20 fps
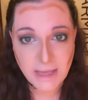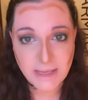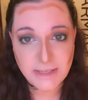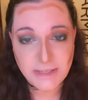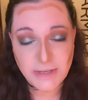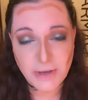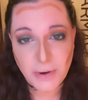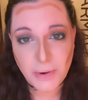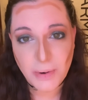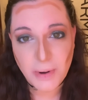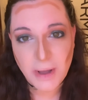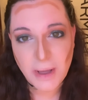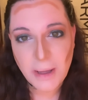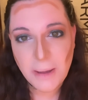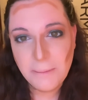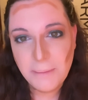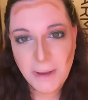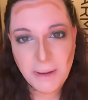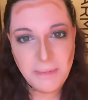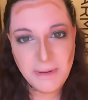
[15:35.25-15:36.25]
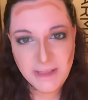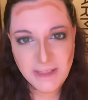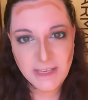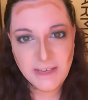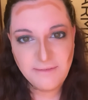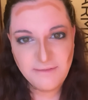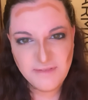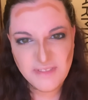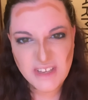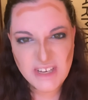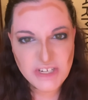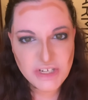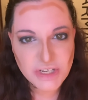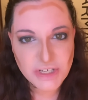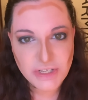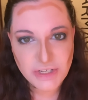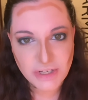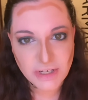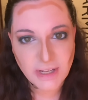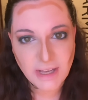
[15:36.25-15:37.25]
So maybe they
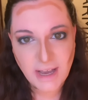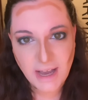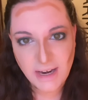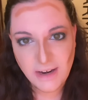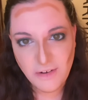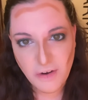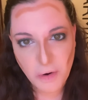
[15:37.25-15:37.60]
just like kind of